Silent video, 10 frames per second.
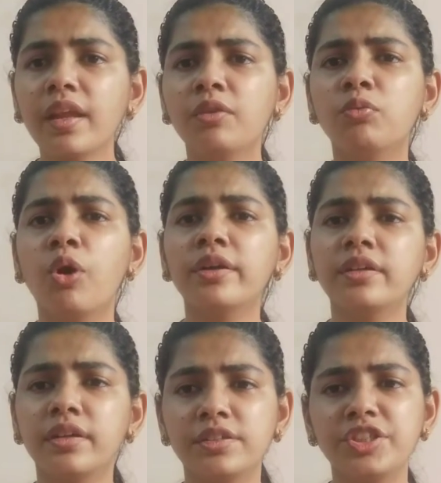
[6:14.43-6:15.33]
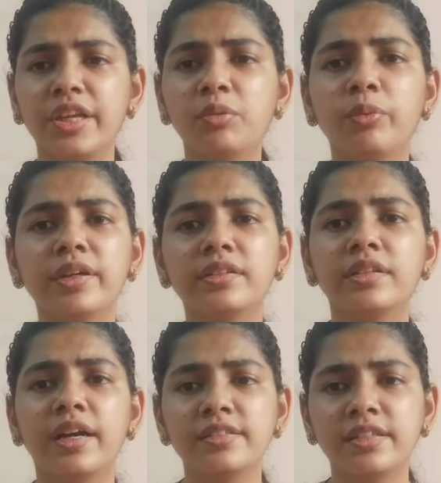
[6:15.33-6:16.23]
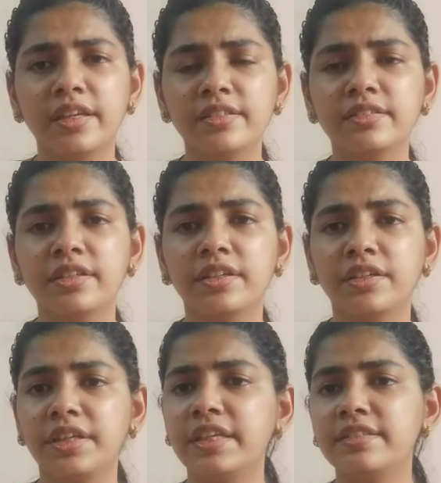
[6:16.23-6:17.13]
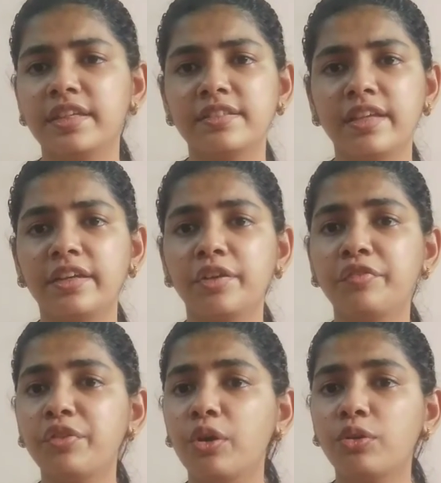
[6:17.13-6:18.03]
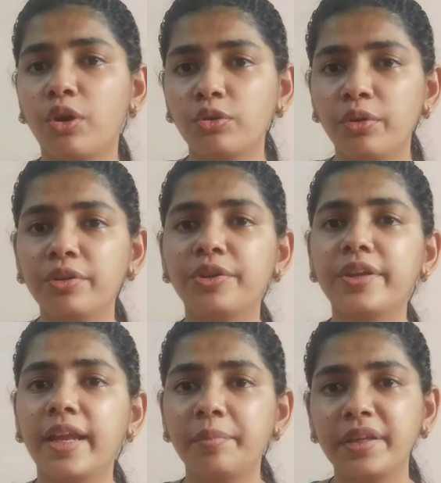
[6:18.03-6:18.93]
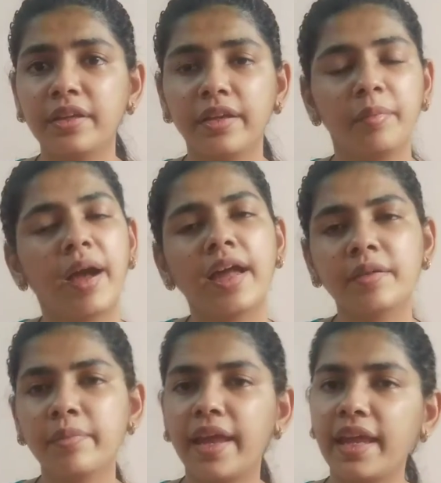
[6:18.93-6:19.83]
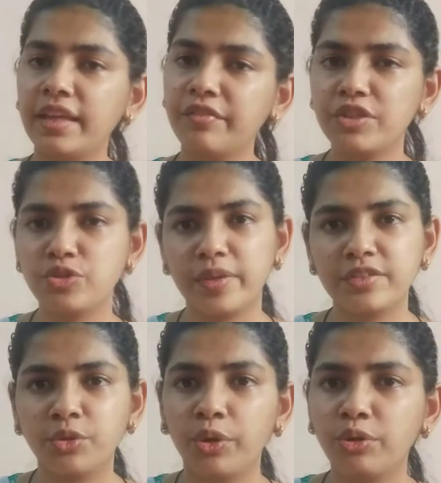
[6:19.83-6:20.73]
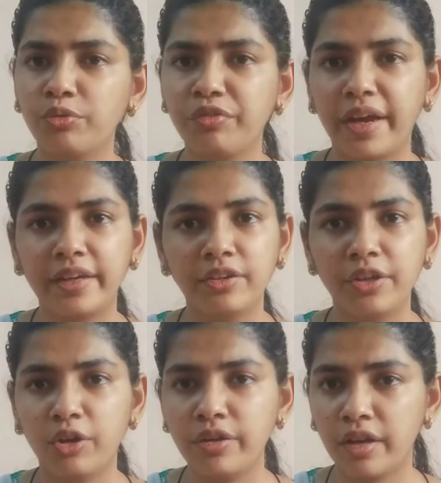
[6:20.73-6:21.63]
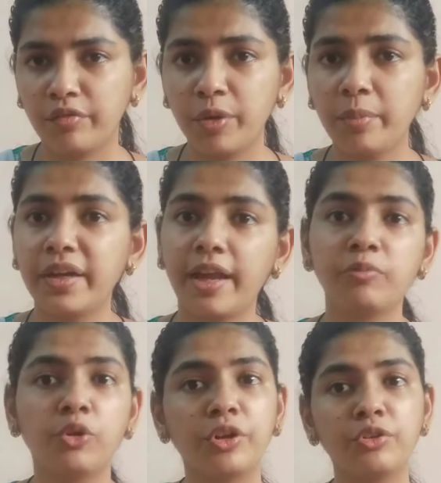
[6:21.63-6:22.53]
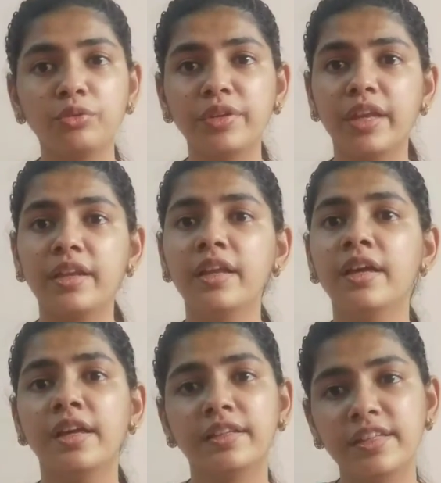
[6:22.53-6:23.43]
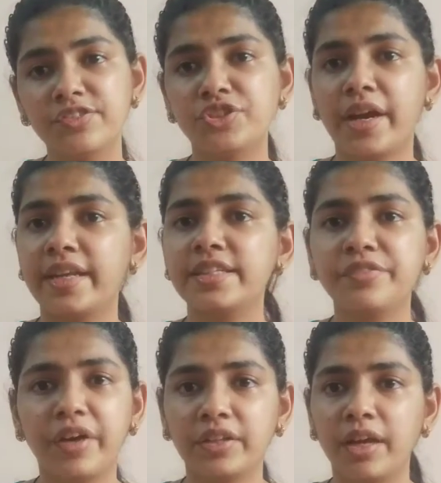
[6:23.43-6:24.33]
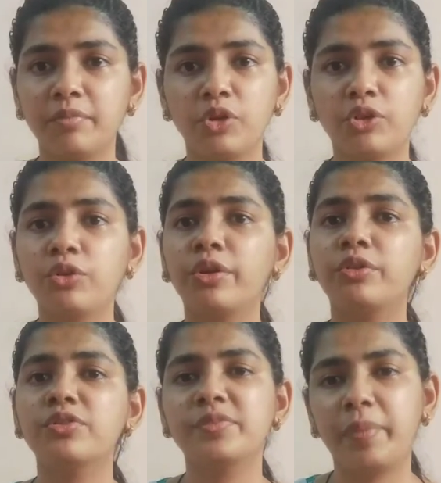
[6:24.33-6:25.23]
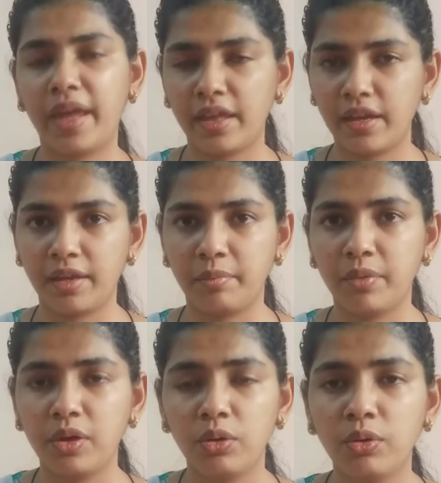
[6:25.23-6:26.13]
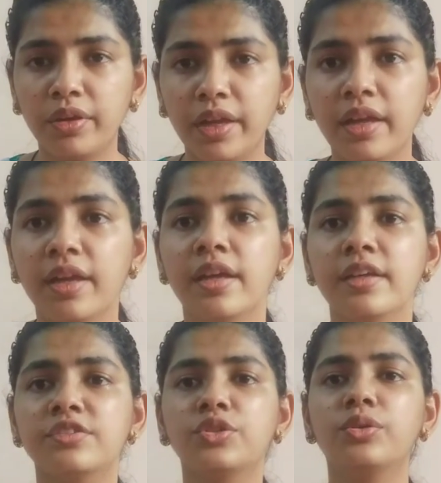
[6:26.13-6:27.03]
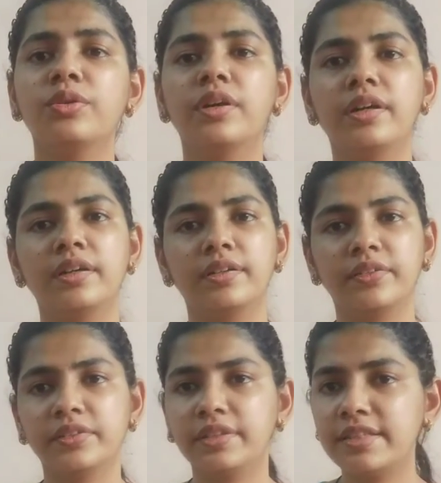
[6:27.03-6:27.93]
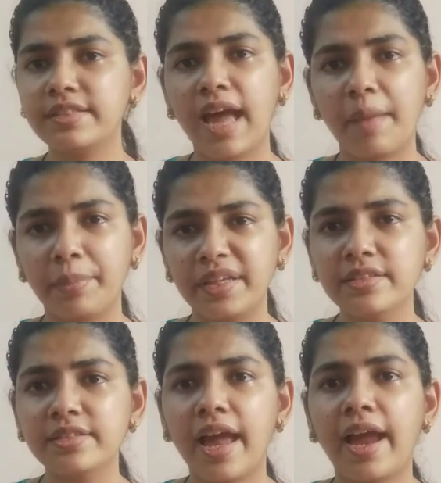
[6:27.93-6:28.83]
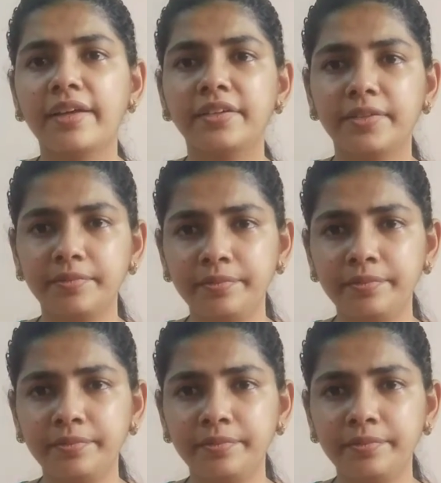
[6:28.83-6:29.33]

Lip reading: what Chillingworth does is he says that if you're not going to tell me the name, I am any which way is going to find your lover, but I'm going to kill this child's father, I'm not going to spare him. Okay, so this happens, and